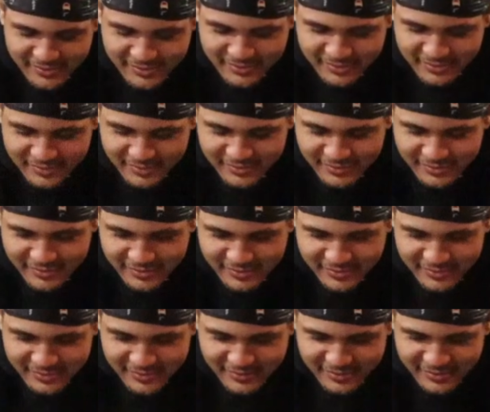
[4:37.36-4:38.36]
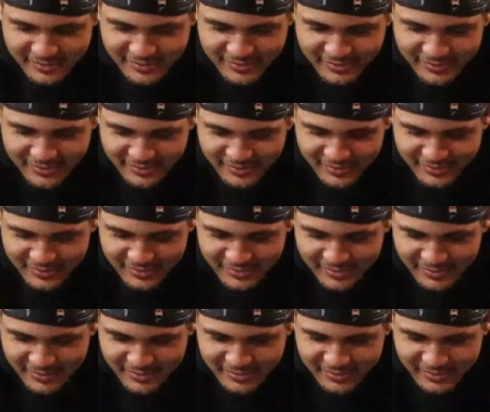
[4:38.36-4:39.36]

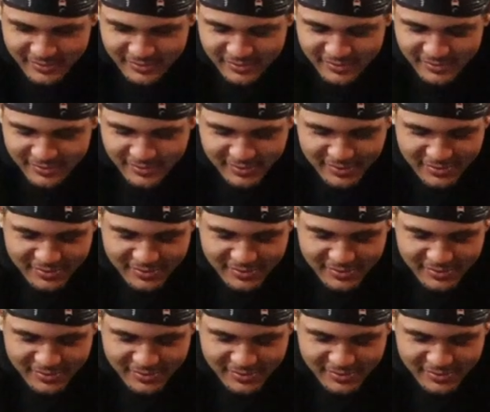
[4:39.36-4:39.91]
This person isn't speaking.